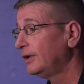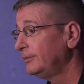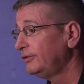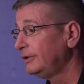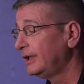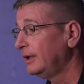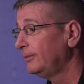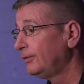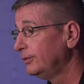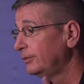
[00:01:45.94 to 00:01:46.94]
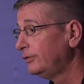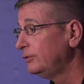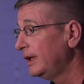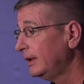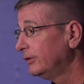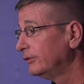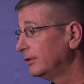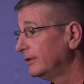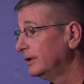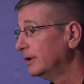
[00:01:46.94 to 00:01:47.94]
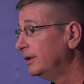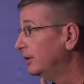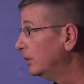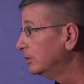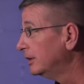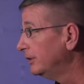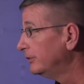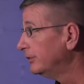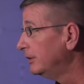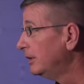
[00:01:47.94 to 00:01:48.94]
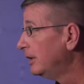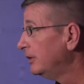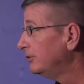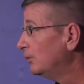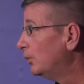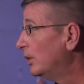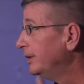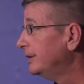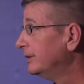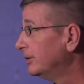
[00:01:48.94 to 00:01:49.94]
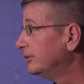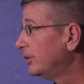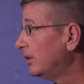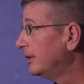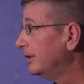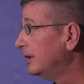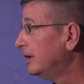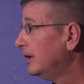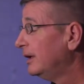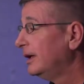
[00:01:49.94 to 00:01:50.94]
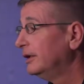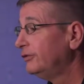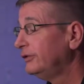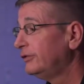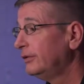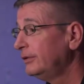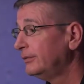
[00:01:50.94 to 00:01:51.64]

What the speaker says: time she came through, 2 hands on the gun, no laser, 1 hit on target, and then she turned